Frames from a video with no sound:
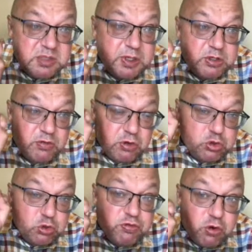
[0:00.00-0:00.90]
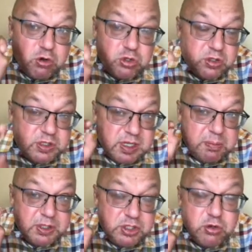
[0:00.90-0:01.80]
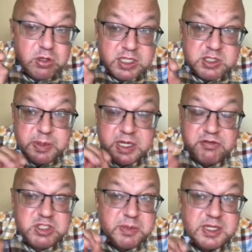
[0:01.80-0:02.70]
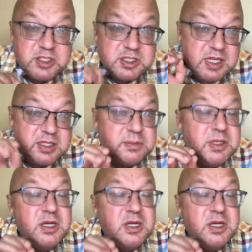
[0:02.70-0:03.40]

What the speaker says: but you want to focus on some particular aspect which makes this item